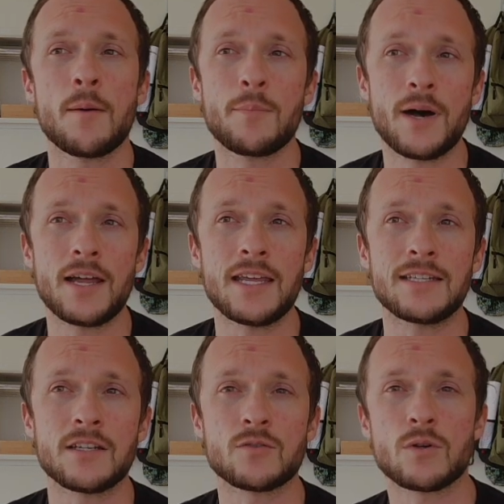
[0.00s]
but
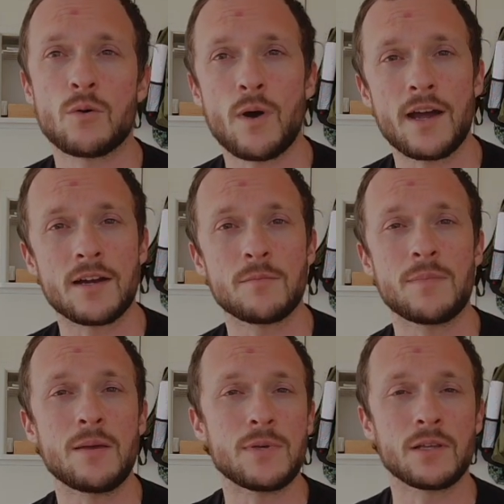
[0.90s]
it does require
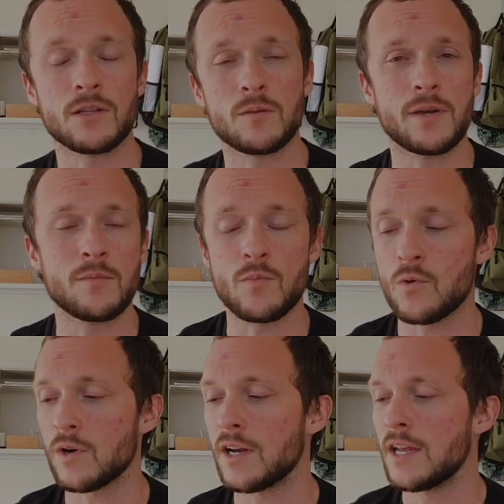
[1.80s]
maybe a little bit
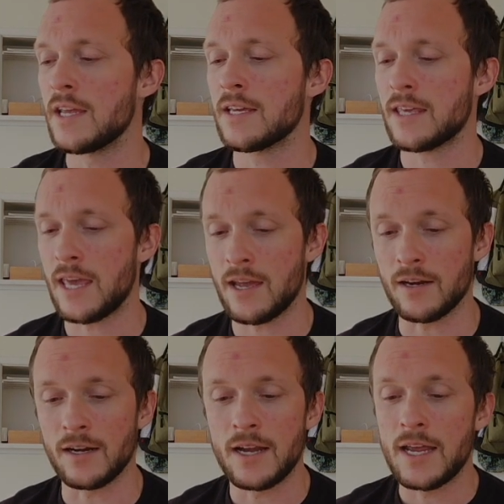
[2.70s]
more
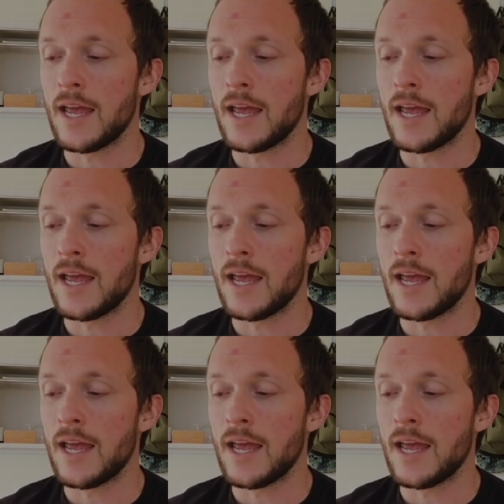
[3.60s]
care.